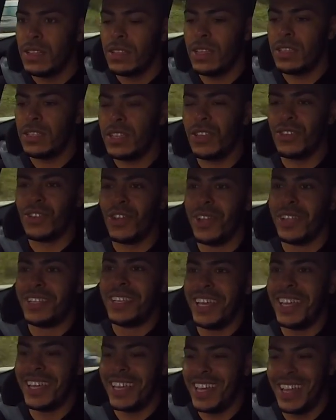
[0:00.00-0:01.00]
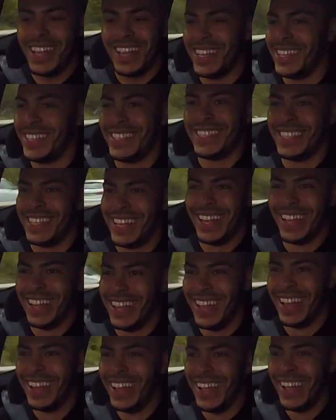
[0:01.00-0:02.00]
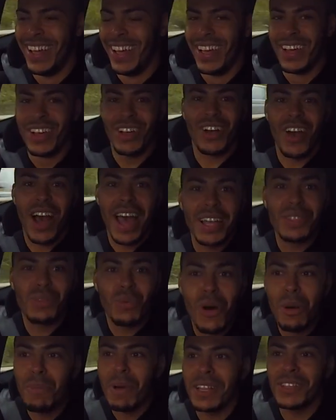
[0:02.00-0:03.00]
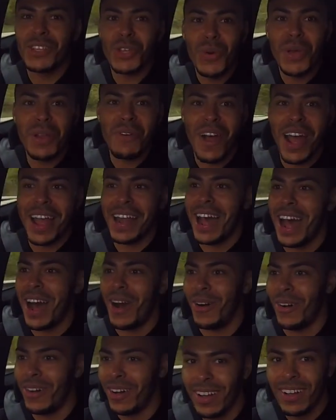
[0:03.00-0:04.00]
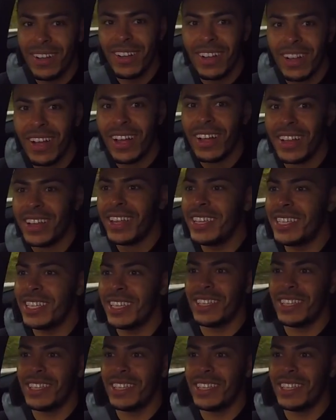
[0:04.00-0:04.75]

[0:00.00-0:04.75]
This is ridiculous. Guys, what am I doing right now? This